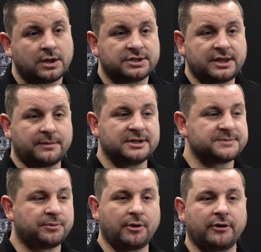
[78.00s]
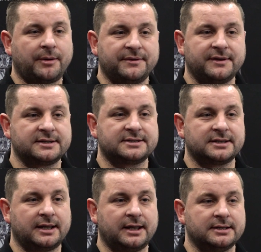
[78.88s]
So that means programming this
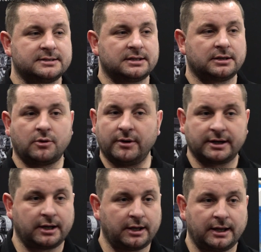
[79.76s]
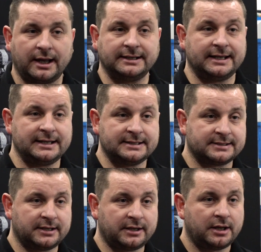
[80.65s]
is quicker and
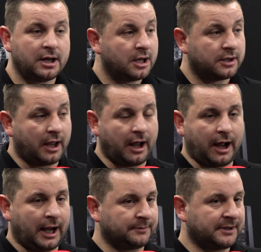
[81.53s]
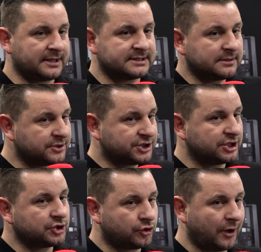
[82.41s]
easier. And I'm guessing the
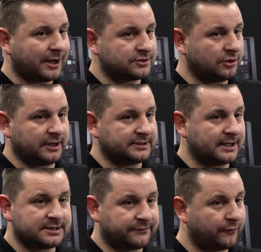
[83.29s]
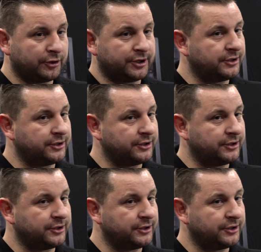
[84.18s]
machine tracks all that data for you.